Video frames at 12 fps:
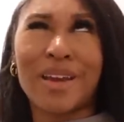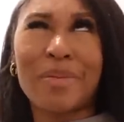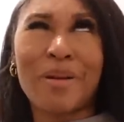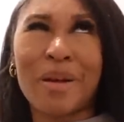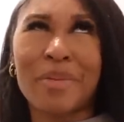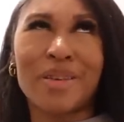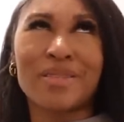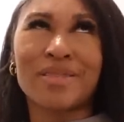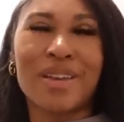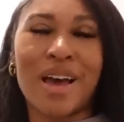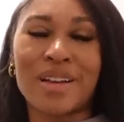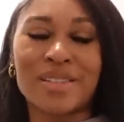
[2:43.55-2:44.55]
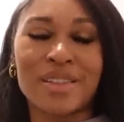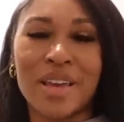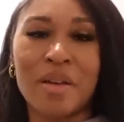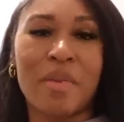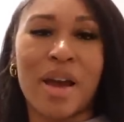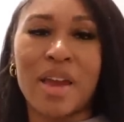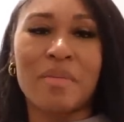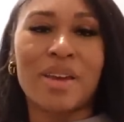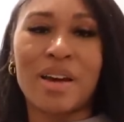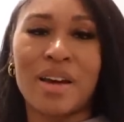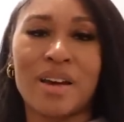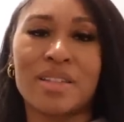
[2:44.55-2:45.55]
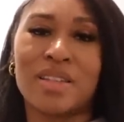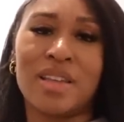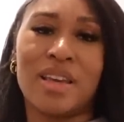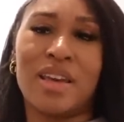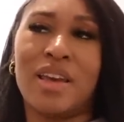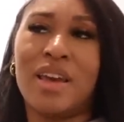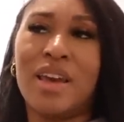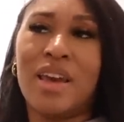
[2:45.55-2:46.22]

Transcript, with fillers: they probably tired of seeing Miami content.